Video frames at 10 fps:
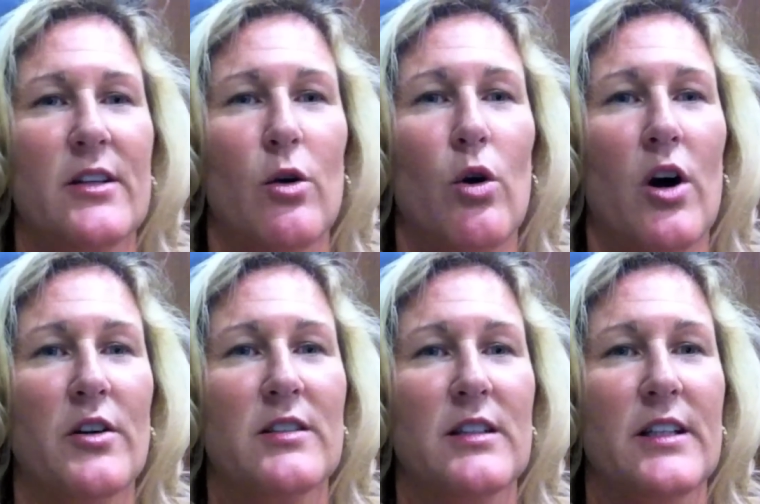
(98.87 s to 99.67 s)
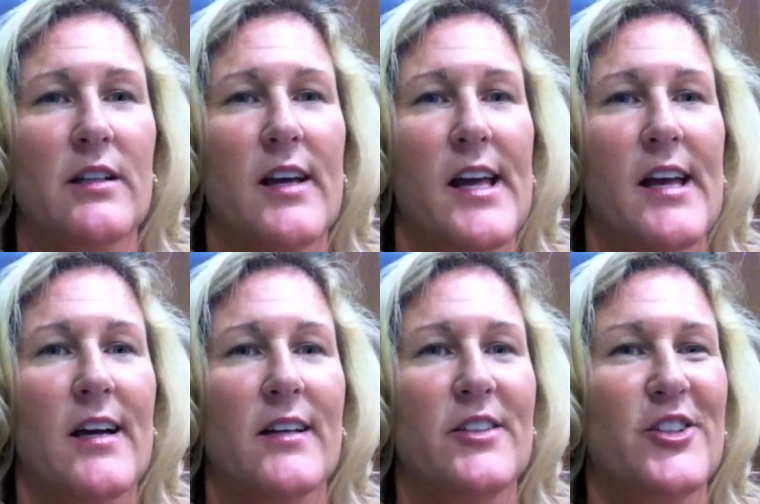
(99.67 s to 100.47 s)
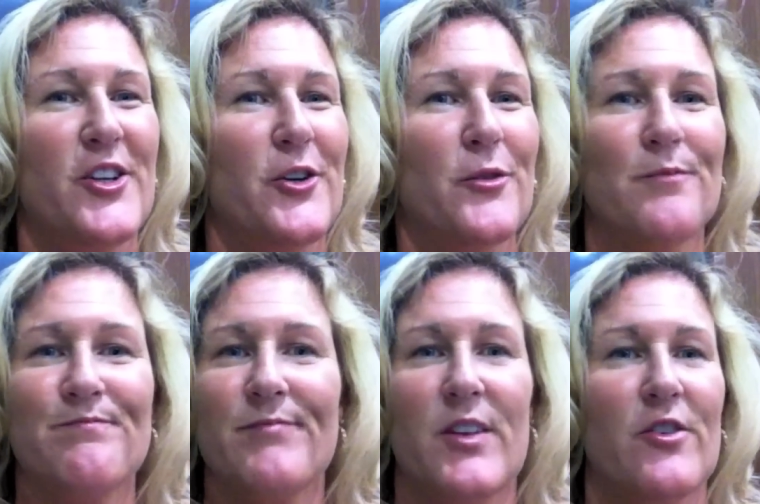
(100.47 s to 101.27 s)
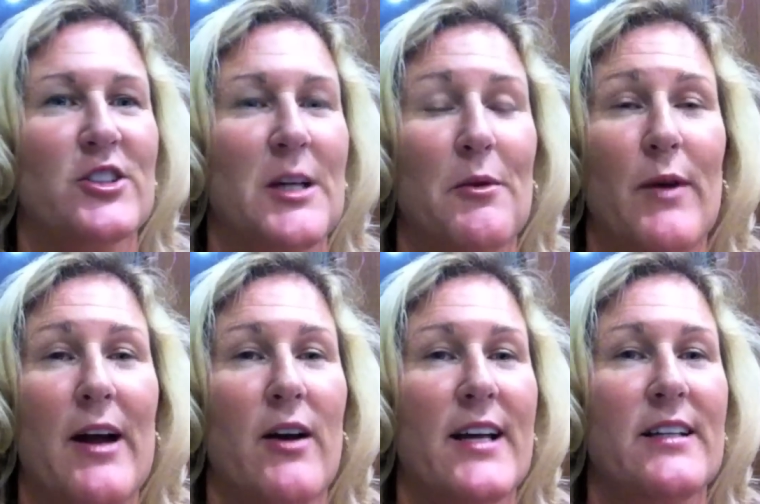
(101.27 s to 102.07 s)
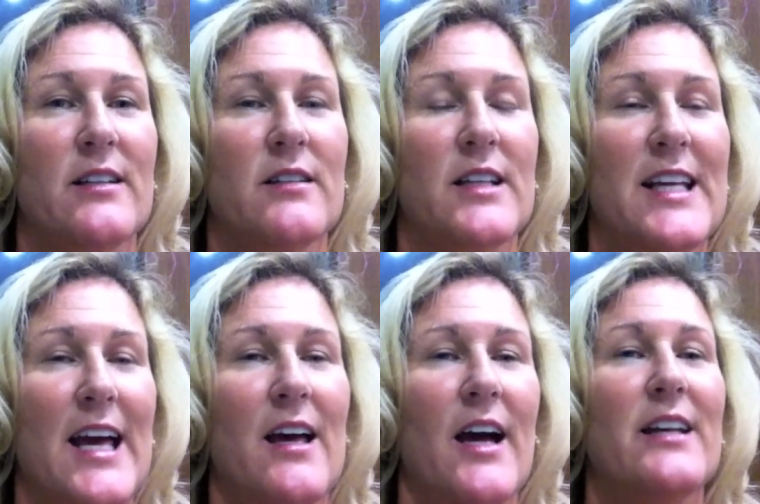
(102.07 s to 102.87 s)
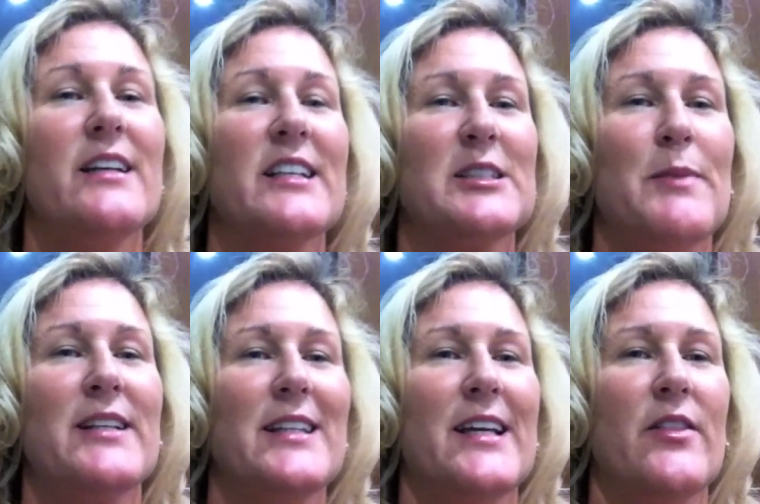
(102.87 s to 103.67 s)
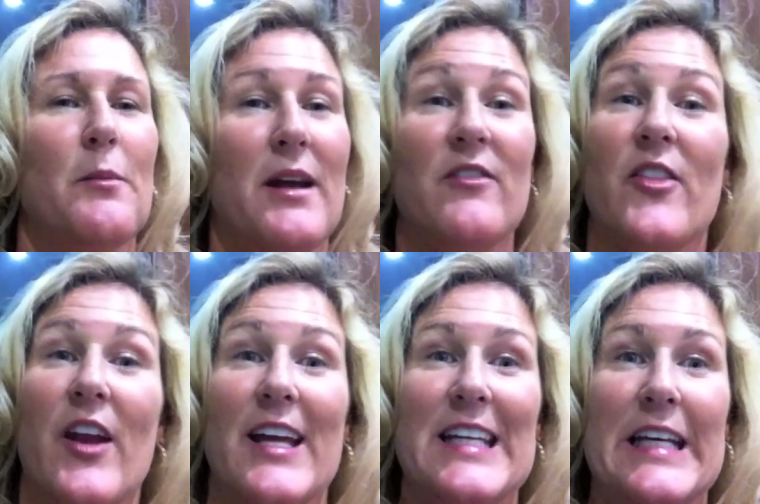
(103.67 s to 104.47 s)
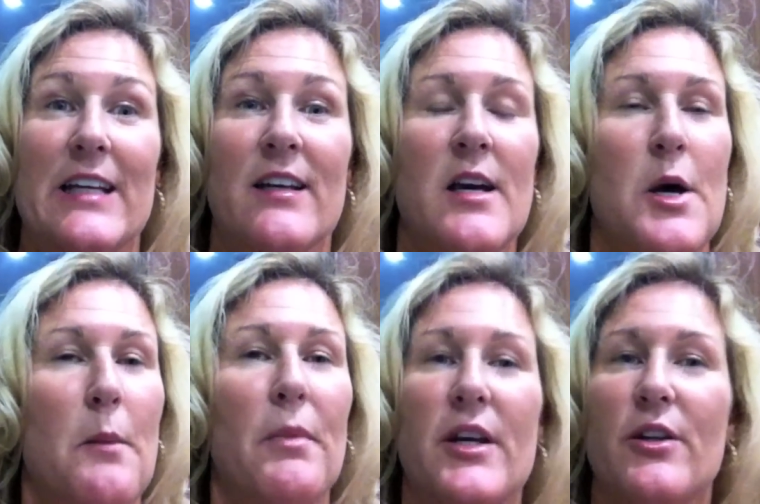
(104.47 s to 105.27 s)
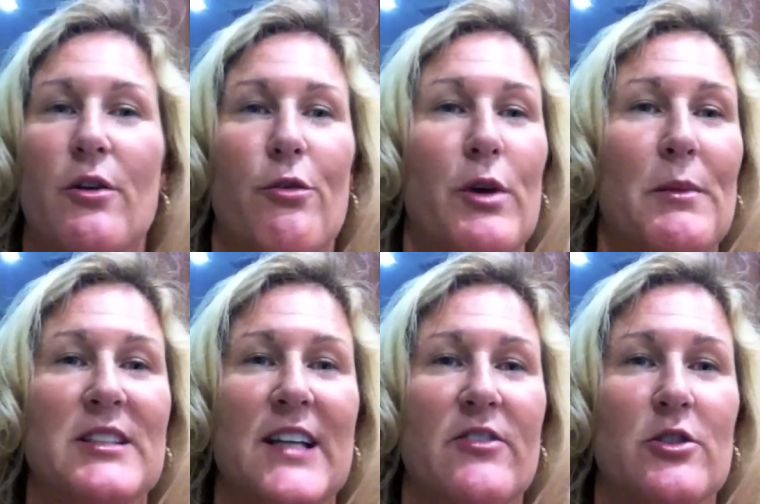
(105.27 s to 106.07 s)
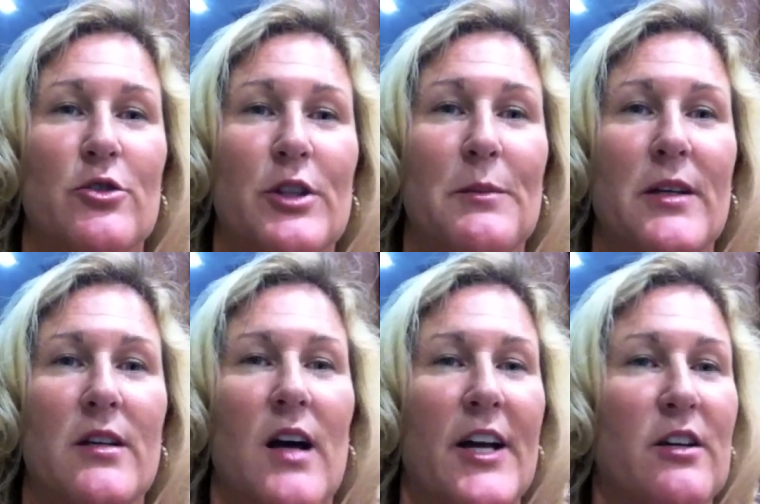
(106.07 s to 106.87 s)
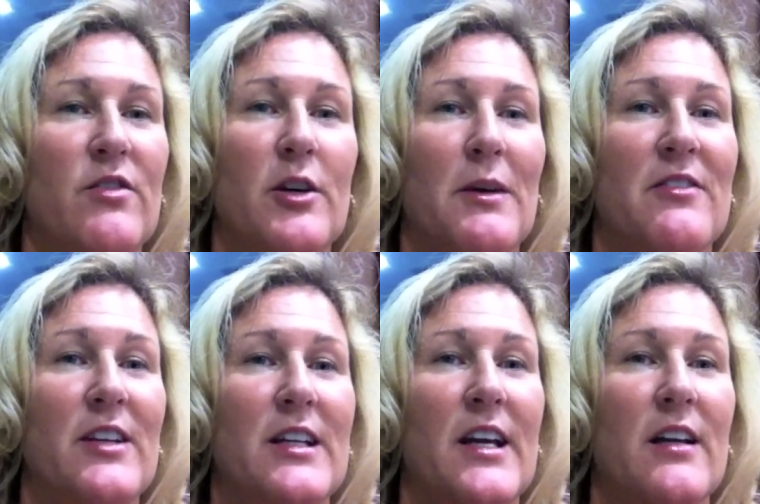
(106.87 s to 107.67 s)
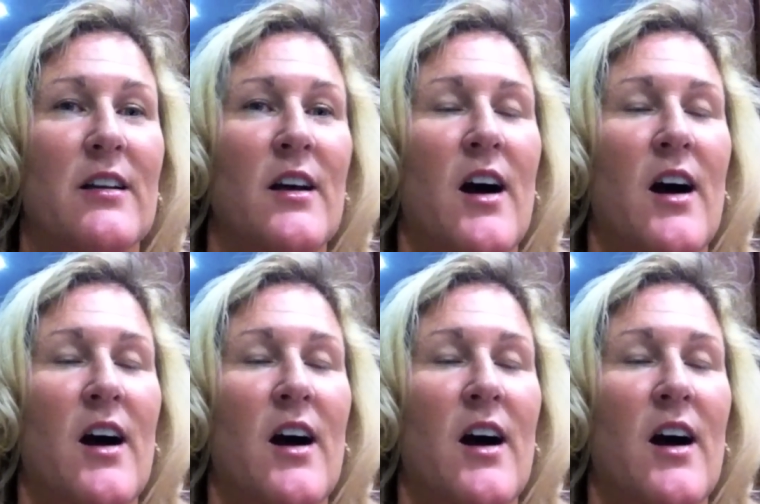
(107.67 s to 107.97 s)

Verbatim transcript: in it wholeheartedly and you know the first time around i didn't get i didn't expect to get the benefit that i did but you know three months after treatment i could feel my feet again